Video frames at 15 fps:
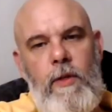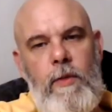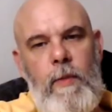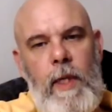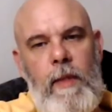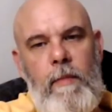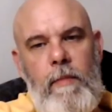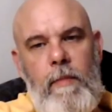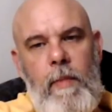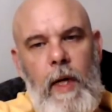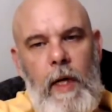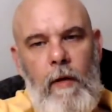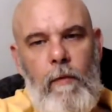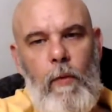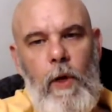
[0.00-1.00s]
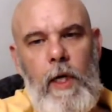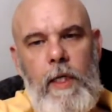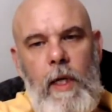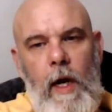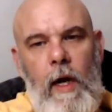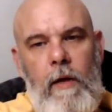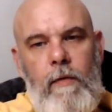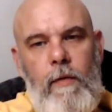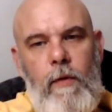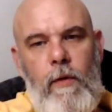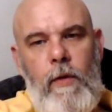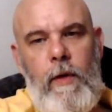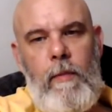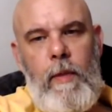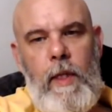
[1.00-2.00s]
man, and I've worked hard for
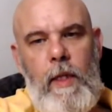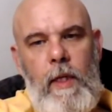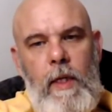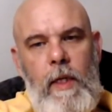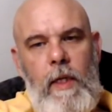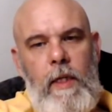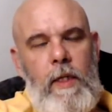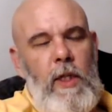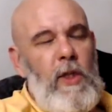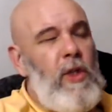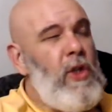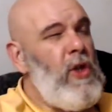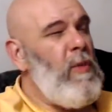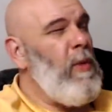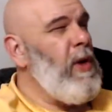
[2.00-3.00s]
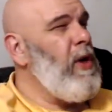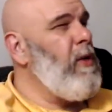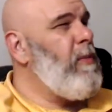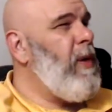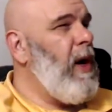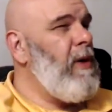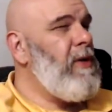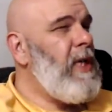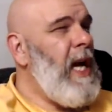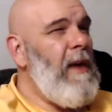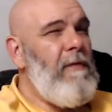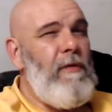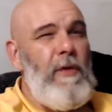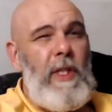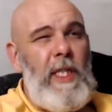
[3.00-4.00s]
them. There's someone who posts
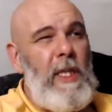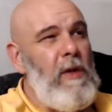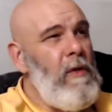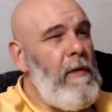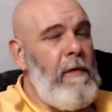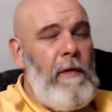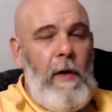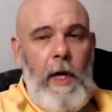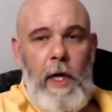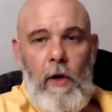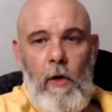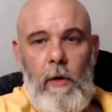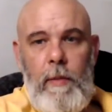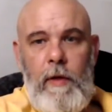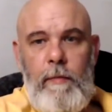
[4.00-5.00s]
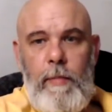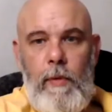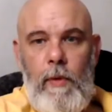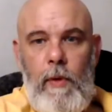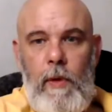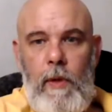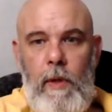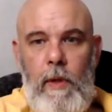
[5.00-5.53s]
every single fucking item they've bought.